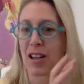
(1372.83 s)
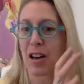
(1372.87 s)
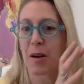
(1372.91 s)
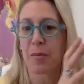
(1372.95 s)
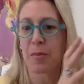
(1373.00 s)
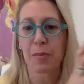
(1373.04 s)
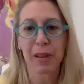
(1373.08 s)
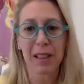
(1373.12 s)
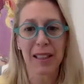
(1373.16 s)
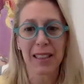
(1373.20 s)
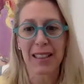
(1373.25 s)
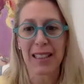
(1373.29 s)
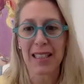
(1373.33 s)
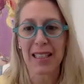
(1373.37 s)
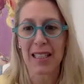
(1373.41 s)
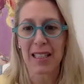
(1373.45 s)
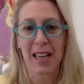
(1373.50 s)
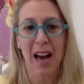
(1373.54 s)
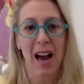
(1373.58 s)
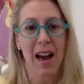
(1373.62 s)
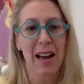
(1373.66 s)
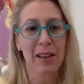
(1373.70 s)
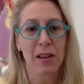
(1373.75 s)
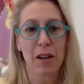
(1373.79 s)
completely
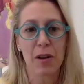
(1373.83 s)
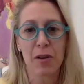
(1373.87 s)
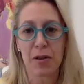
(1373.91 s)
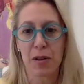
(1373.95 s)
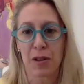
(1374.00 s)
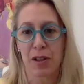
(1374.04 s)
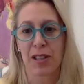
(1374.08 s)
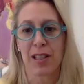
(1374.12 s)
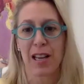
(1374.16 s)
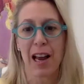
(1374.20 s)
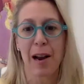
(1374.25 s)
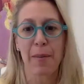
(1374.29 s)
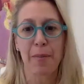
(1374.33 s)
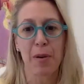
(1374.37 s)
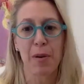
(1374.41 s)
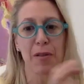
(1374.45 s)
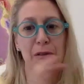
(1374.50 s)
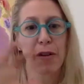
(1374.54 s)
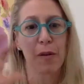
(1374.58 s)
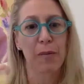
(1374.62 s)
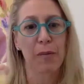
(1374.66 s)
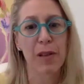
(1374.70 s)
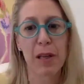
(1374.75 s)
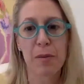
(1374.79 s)
siloed or separate
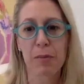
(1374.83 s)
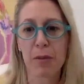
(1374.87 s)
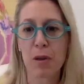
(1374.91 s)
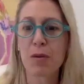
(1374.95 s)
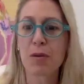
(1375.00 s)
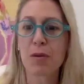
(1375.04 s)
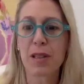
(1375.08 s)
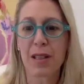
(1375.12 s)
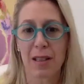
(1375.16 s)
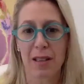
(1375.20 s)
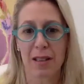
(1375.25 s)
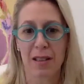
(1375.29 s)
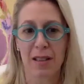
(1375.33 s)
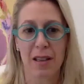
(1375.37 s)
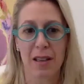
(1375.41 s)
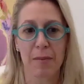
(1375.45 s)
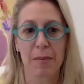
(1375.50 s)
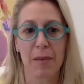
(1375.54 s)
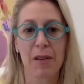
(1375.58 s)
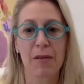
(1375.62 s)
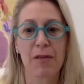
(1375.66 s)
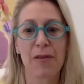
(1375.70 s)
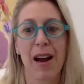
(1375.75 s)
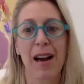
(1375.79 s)
from the immune
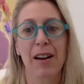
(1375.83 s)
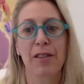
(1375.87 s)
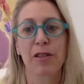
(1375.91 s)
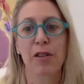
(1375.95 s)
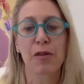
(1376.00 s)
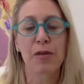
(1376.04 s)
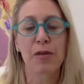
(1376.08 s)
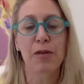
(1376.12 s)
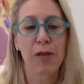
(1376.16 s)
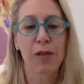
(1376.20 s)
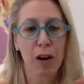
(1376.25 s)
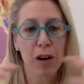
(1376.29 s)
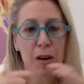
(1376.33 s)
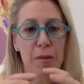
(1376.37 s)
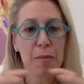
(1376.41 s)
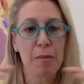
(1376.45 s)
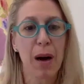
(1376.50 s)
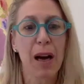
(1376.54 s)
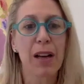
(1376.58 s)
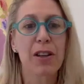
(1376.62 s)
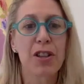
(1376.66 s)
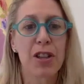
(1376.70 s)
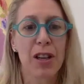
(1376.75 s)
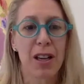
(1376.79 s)
system. In fact, they're very
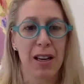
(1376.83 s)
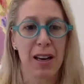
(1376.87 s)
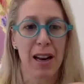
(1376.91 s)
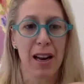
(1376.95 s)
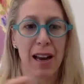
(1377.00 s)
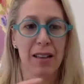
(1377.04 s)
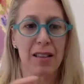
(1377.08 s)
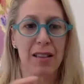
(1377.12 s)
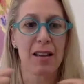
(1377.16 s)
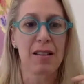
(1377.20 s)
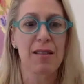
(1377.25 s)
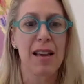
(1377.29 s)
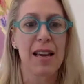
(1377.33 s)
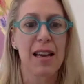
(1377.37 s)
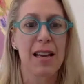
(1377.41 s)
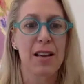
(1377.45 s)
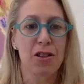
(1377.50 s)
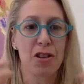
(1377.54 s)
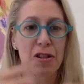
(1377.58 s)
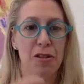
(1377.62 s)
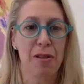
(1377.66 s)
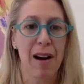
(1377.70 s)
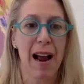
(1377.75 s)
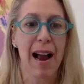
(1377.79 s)
much connected. They
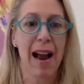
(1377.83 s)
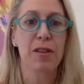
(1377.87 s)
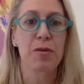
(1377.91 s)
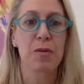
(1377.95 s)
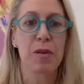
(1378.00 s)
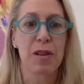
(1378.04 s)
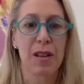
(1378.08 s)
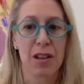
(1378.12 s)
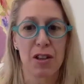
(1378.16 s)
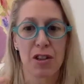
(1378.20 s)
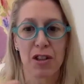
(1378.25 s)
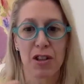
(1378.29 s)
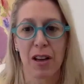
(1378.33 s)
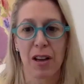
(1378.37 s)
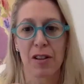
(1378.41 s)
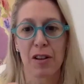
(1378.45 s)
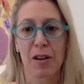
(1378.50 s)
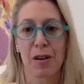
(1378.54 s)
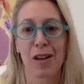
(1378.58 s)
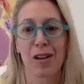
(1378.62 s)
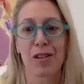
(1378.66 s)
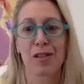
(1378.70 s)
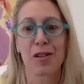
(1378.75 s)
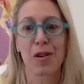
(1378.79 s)
interact with each other
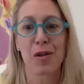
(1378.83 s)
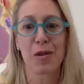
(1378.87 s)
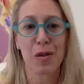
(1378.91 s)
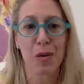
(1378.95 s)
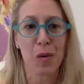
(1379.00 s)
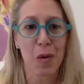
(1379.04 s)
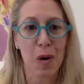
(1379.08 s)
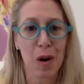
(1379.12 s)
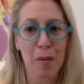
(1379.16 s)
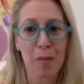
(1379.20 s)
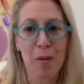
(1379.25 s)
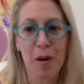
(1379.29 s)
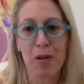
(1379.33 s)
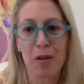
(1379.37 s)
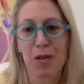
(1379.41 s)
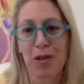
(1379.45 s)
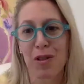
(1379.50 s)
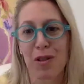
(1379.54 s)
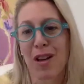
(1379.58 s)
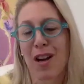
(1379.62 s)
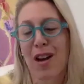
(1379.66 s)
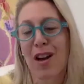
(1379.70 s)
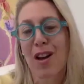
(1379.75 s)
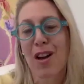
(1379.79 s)
because those
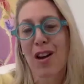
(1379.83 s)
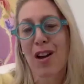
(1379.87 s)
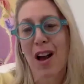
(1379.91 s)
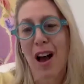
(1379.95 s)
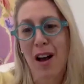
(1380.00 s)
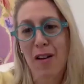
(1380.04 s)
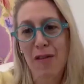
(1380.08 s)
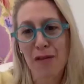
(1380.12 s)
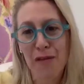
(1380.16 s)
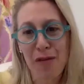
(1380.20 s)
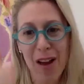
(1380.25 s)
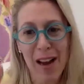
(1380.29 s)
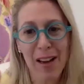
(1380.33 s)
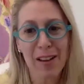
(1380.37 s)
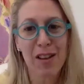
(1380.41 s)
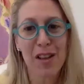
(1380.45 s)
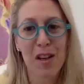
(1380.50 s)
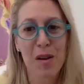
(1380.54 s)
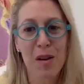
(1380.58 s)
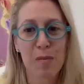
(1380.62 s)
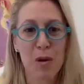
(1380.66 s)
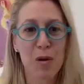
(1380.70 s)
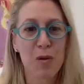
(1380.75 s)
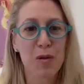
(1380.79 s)
hormones affect the
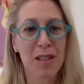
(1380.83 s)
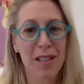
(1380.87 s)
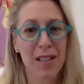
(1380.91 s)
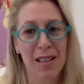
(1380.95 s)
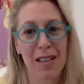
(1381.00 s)
immune